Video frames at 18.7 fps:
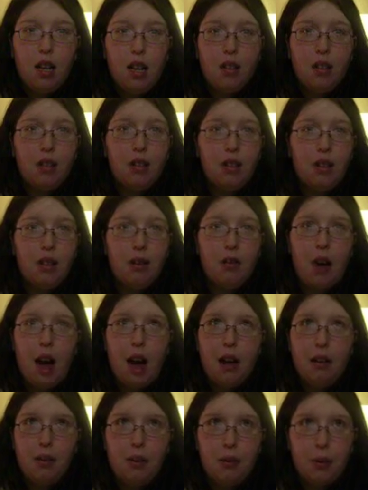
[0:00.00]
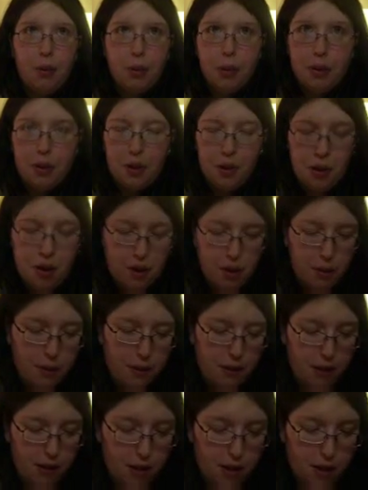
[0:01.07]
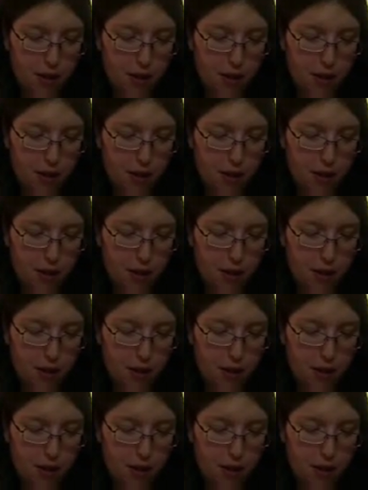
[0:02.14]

There's no either ors on this one.